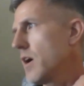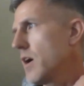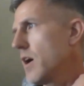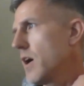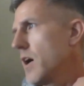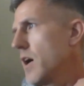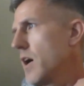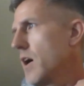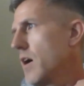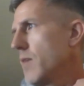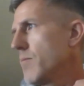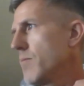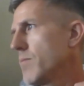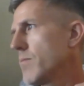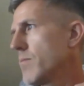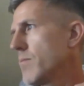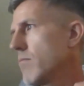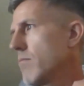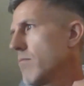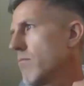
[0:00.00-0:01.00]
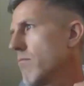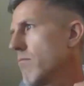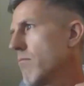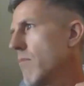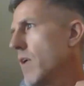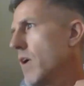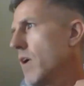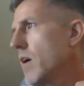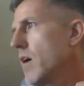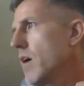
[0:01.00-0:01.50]
Um,
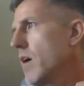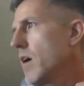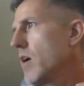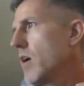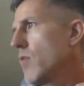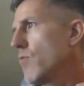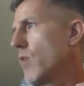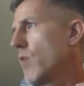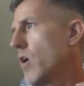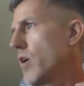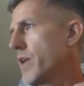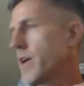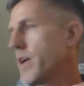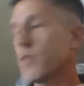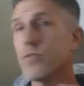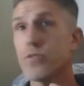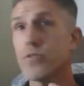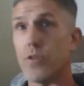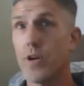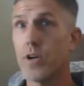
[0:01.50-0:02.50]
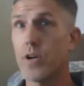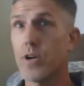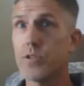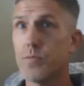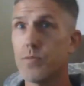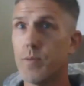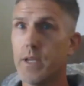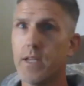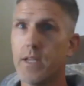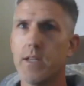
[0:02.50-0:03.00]
well, on Arizona
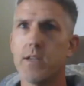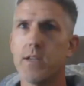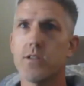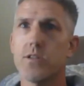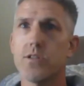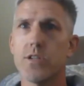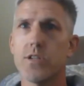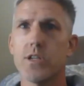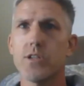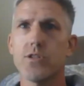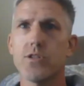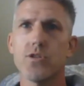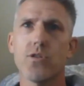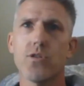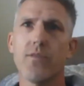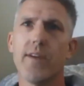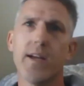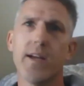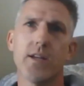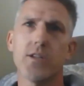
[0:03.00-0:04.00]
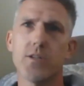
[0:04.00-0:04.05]
Airspeed, that's a signature event.